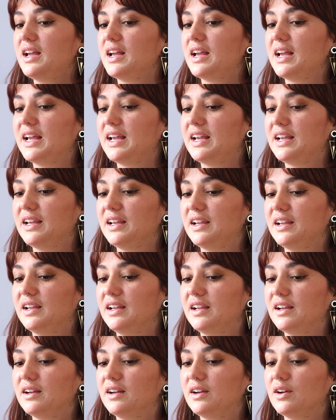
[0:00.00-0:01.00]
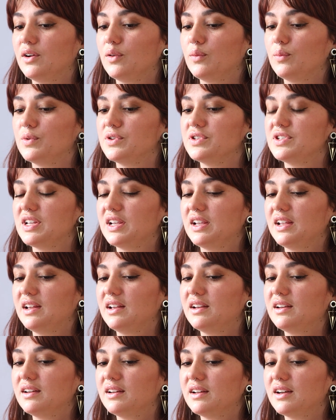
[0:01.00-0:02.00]
he was
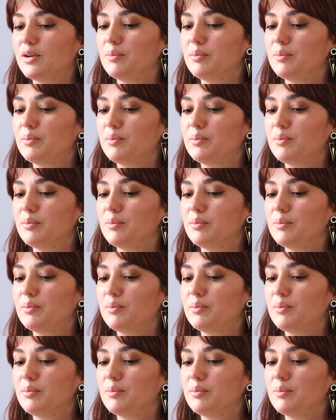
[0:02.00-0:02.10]
in